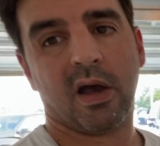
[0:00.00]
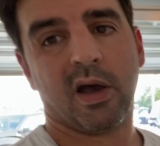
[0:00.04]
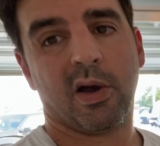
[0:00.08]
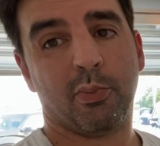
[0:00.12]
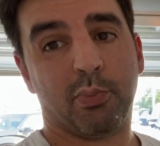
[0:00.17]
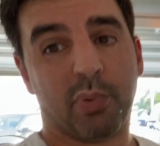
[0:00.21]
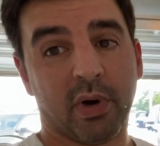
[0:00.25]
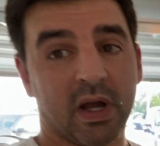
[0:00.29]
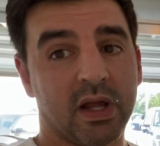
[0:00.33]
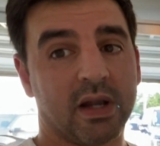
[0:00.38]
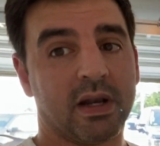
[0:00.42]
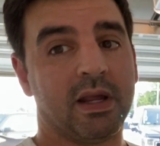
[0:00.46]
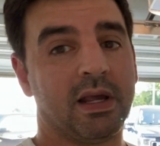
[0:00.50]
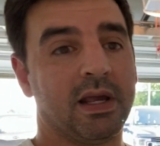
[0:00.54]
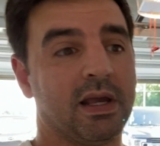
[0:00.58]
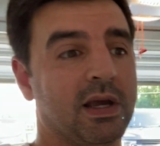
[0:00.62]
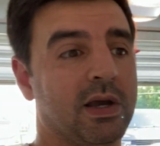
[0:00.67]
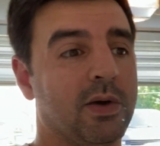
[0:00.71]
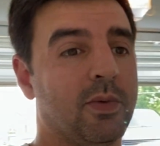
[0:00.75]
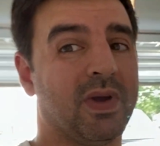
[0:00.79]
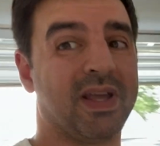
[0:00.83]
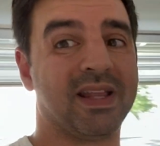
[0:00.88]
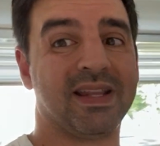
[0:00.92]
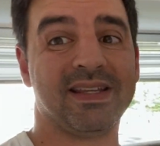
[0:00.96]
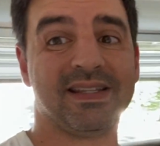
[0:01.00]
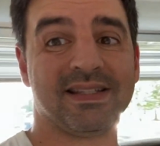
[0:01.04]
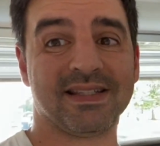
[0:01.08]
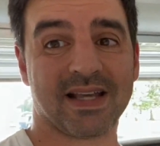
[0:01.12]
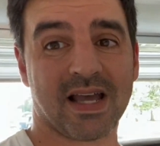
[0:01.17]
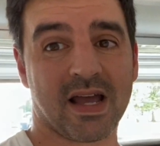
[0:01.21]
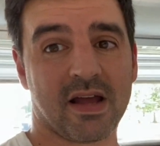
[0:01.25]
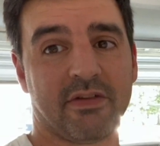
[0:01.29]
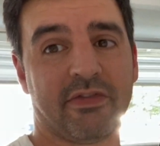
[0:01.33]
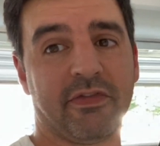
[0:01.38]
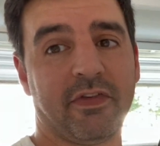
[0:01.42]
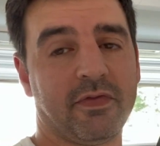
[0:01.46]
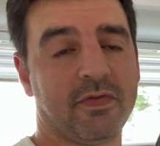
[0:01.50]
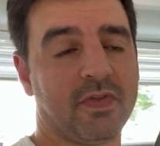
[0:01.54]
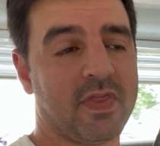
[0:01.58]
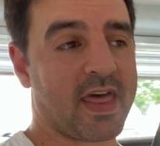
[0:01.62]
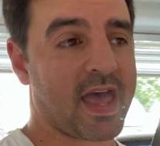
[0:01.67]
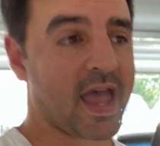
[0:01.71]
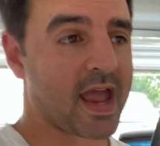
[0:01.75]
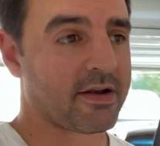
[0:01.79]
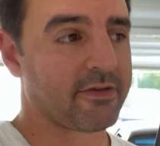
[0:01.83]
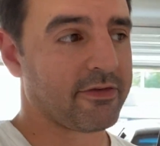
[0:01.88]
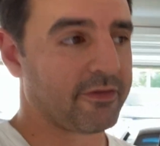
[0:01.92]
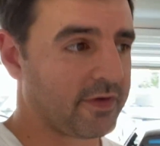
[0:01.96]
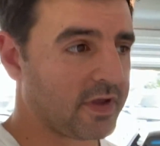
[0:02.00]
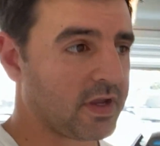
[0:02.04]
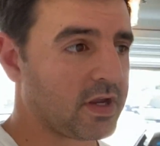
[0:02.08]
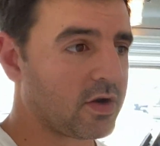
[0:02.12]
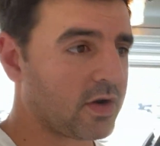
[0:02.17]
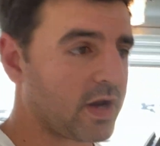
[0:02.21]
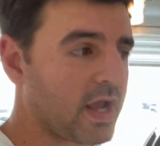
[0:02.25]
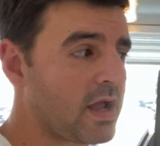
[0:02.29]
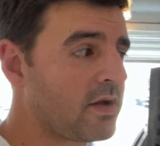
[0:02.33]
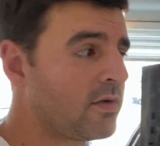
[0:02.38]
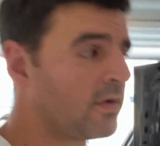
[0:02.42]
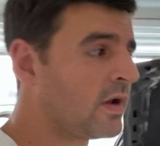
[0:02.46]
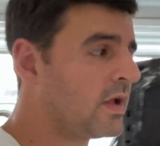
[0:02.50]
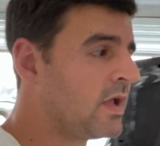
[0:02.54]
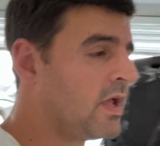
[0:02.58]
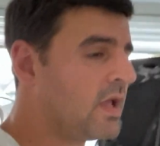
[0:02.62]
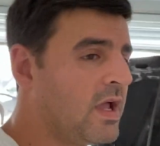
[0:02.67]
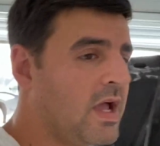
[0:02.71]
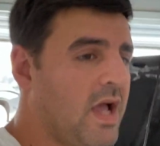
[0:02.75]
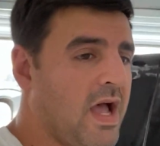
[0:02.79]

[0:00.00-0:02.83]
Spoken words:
But we at least got that figured out.